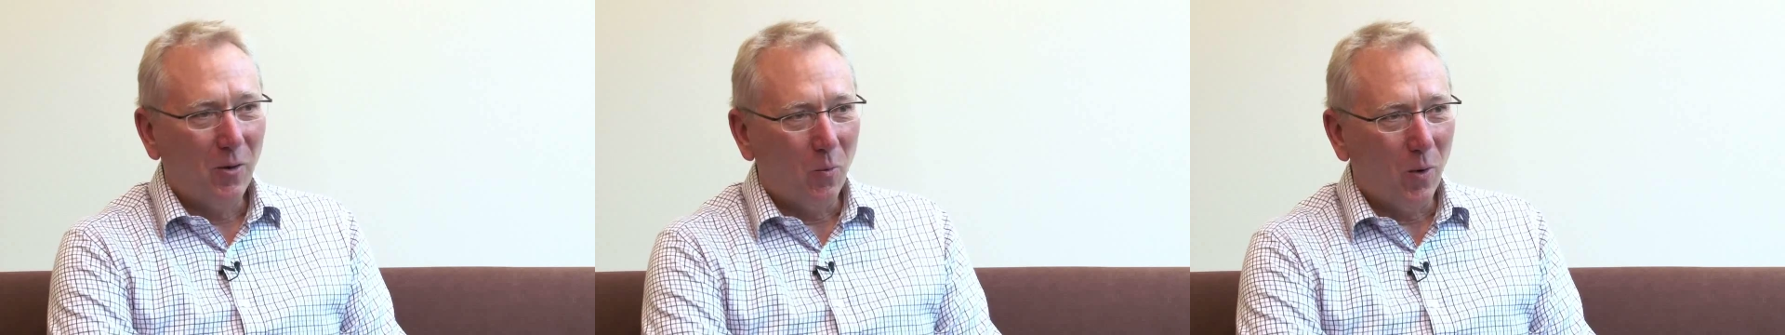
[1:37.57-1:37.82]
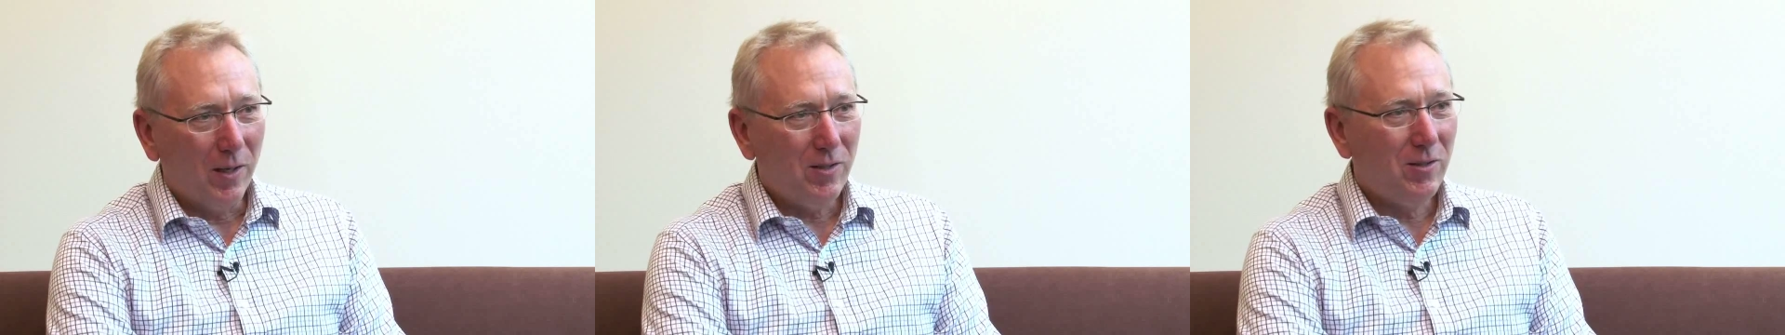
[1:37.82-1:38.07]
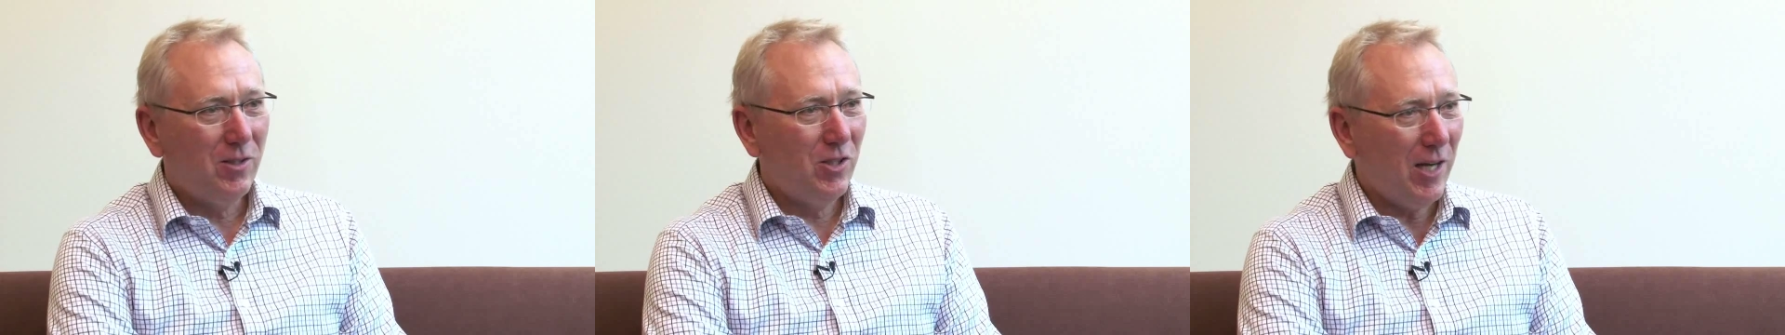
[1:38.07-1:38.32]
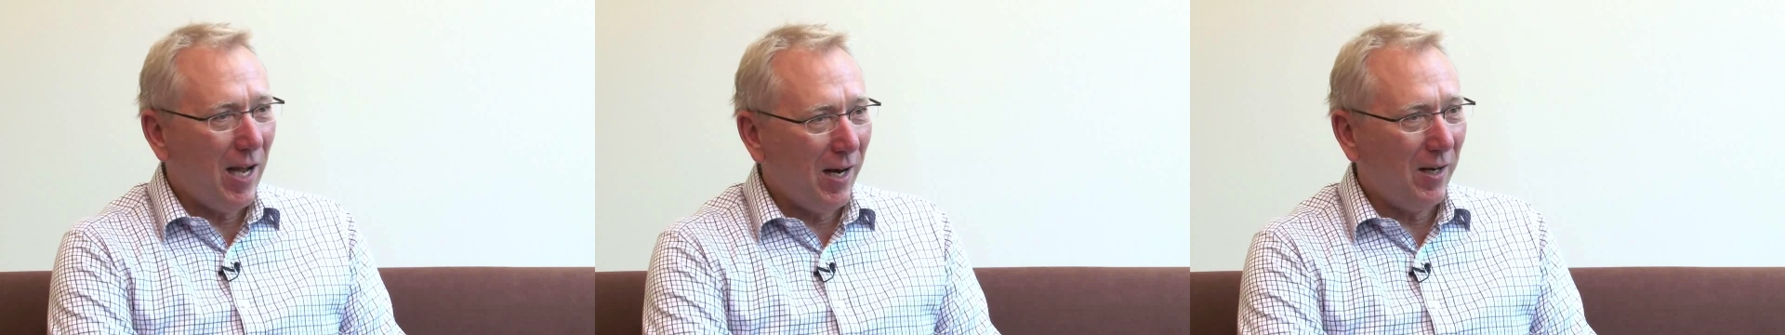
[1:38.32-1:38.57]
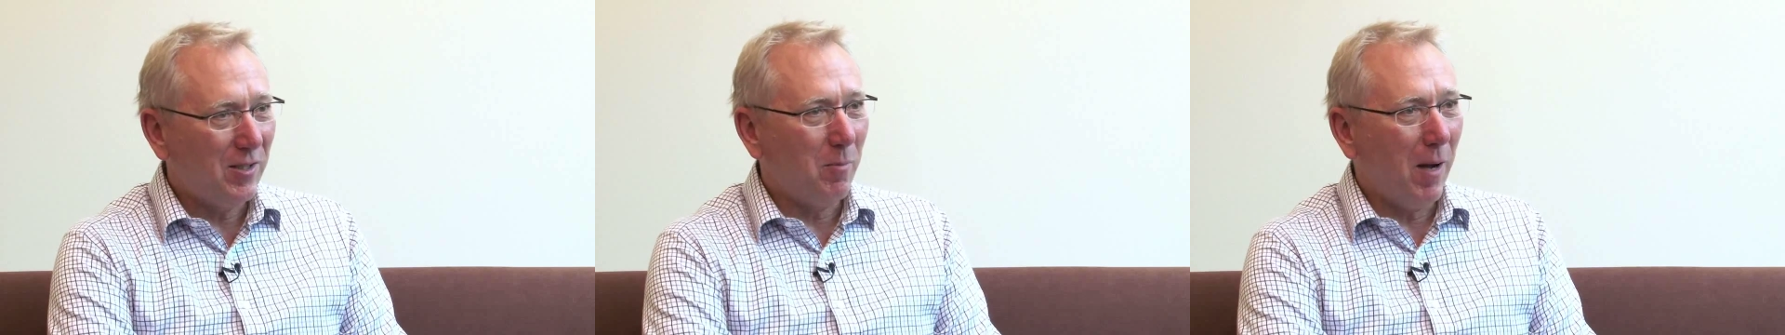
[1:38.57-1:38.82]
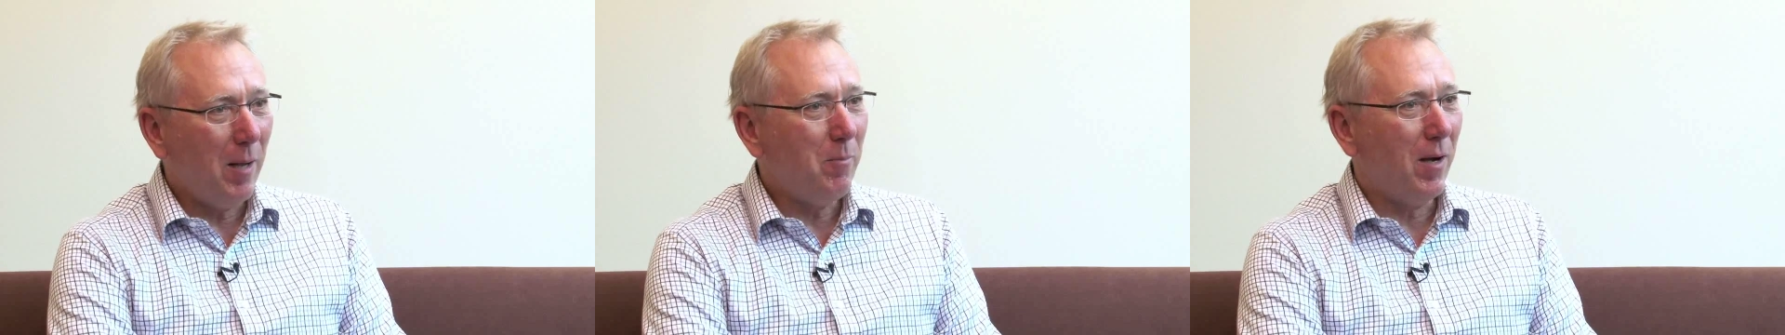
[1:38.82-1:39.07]
what challenged
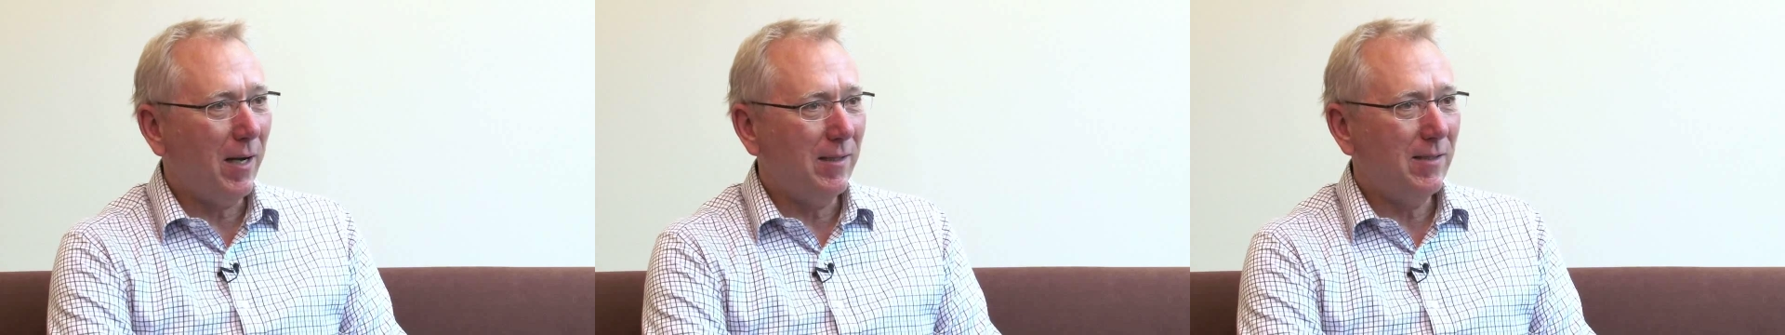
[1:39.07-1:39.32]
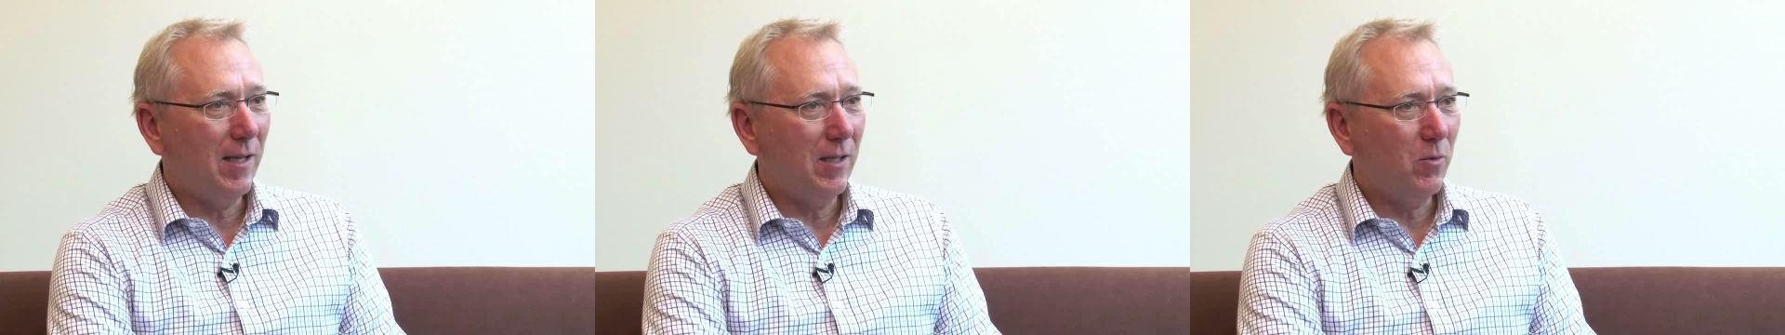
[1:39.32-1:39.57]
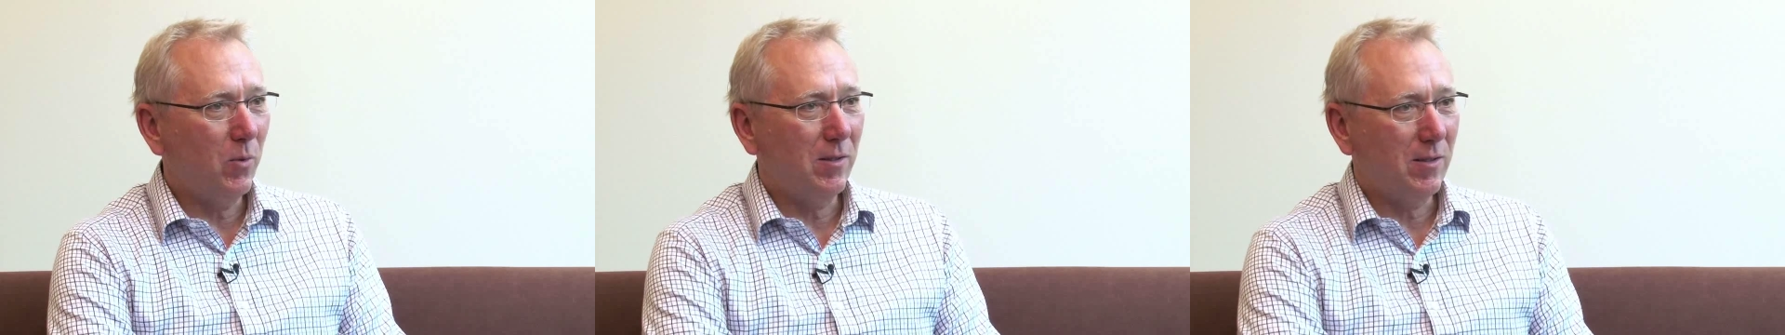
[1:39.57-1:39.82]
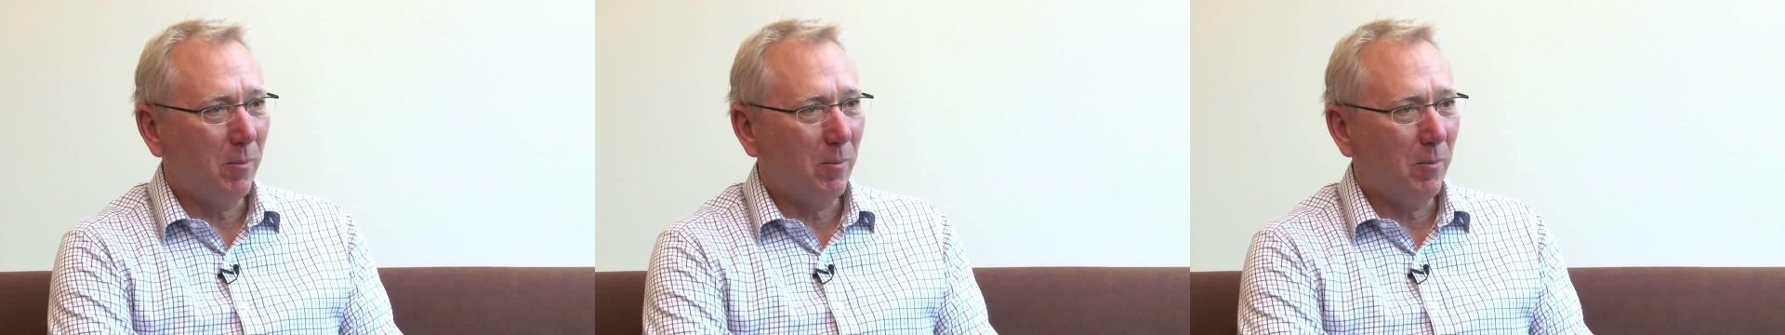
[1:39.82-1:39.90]
my mindsets was